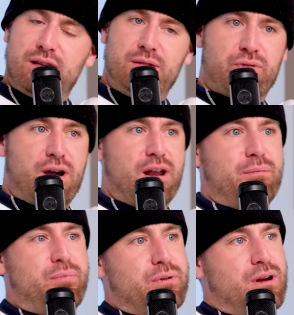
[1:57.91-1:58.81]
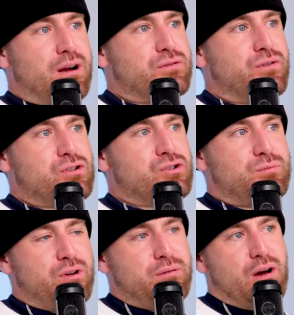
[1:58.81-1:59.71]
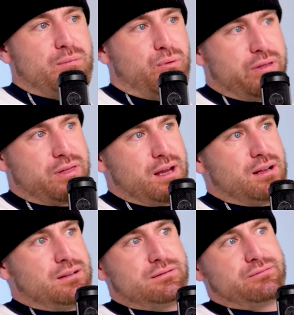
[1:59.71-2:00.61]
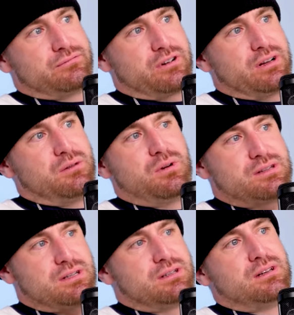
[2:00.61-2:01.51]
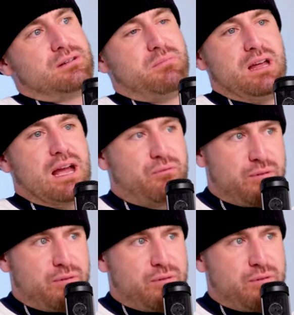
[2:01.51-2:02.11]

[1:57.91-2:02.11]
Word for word: The controversial, up, controversial Nelk Boy thing really wasn't me. I'm